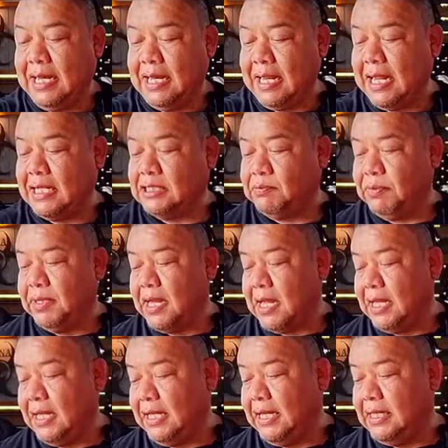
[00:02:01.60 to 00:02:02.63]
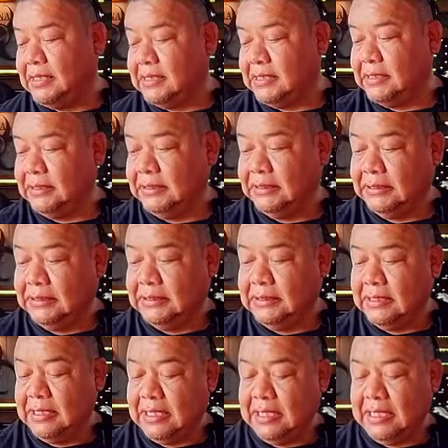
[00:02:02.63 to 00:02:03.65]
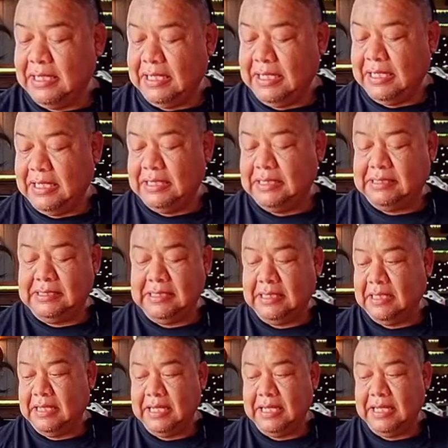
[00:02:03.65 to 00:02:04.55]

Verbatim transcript: last but not least is